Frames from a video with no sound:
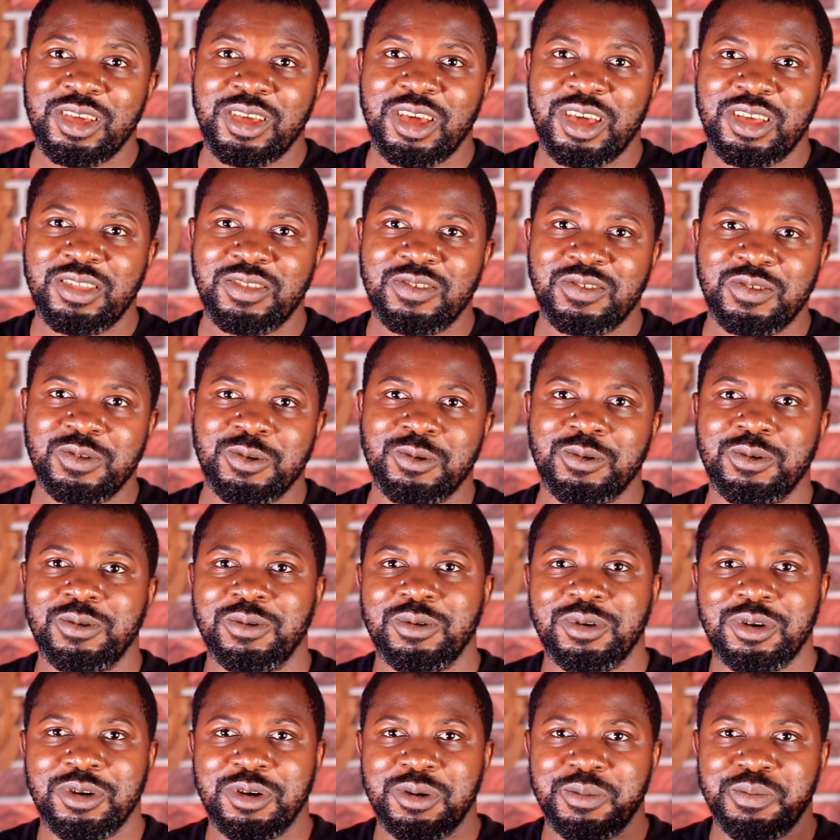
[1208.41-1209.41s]
And
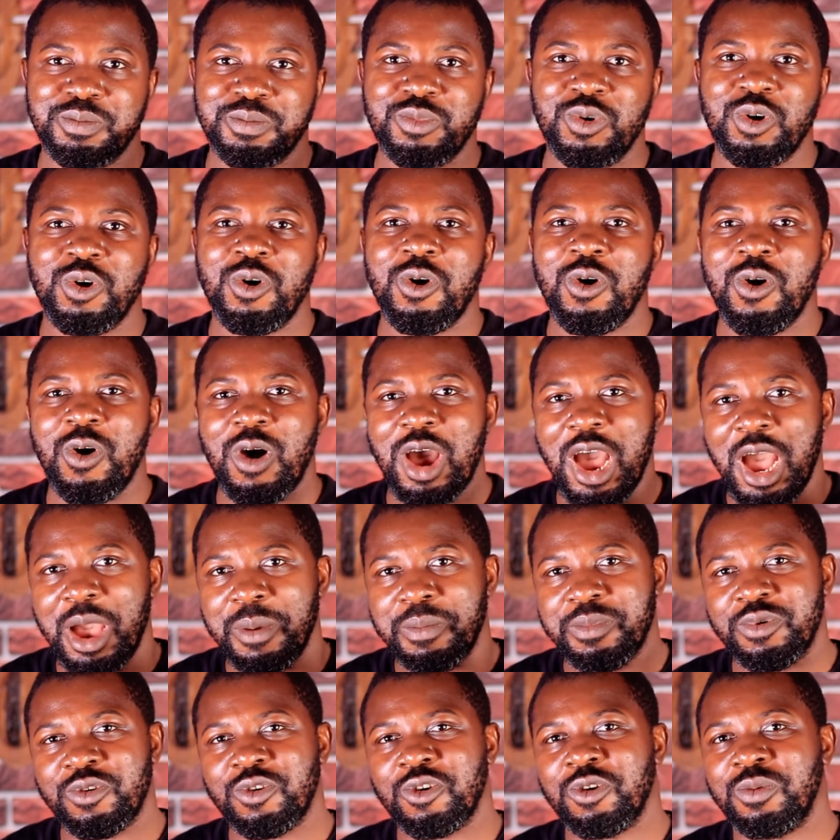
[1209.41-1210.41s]
so a more
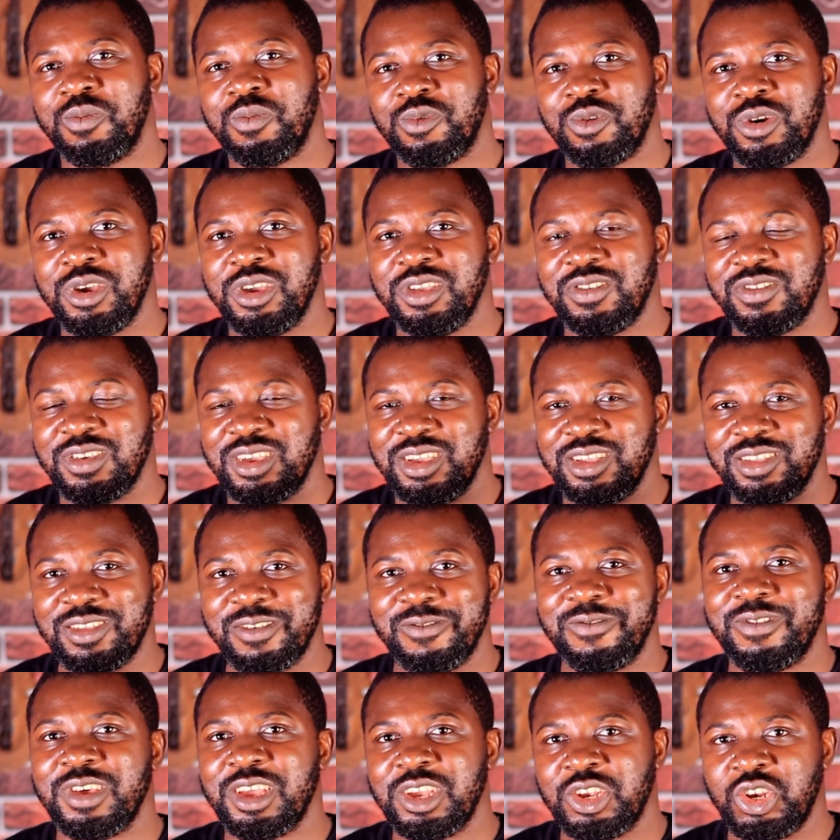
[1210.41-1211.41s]
appropriate
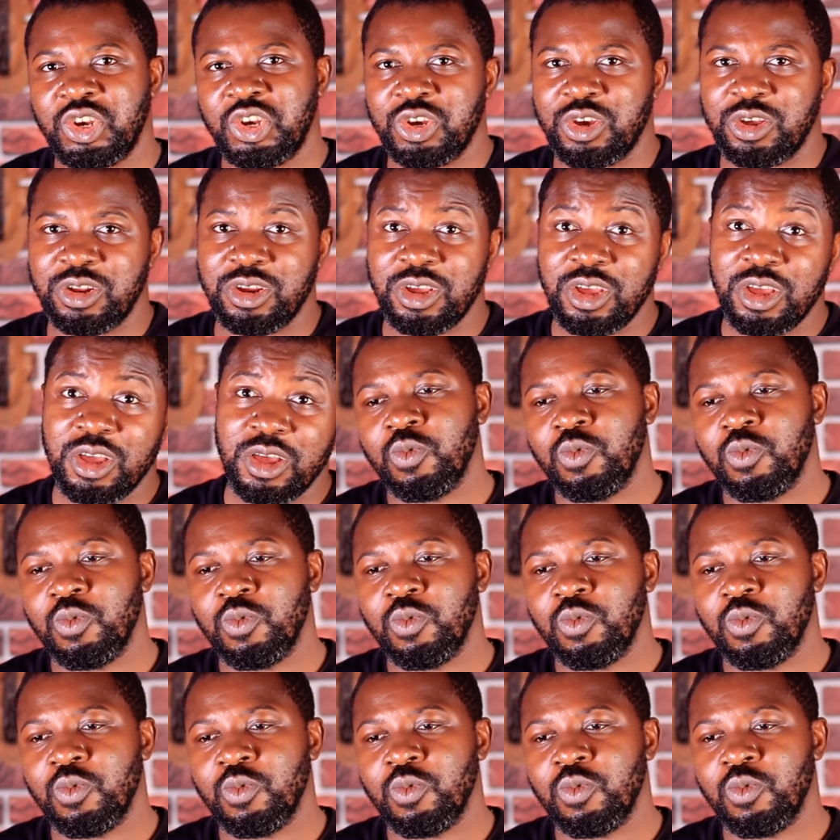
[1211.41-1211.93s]
intervention